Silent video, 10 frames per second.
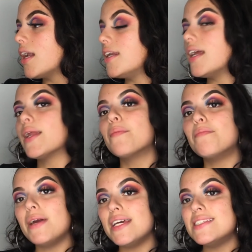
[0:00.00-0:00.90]
Not a
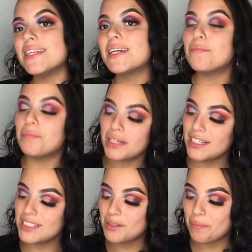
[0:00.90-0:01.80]
Basic
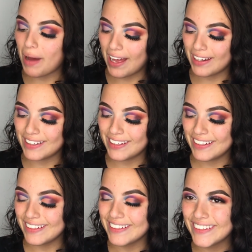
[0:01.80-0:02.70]
Peach
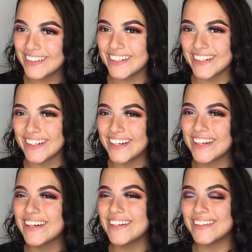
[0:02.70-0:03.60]
palette.
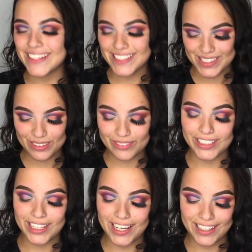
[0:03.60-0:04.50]
That is so
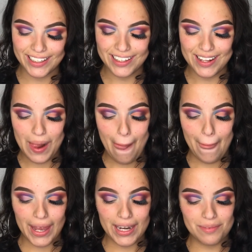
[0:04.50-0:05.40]
funny.
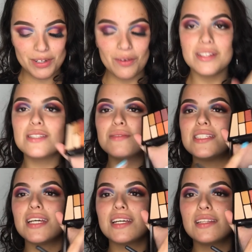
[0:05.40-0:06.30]
And I'm going to be
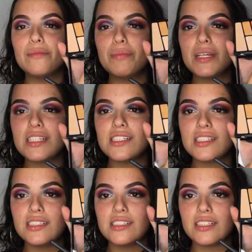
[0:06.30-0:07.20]
taking the
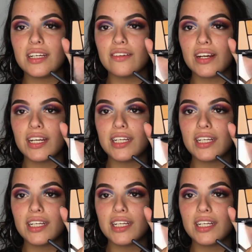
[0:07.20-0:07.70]
peachy shade right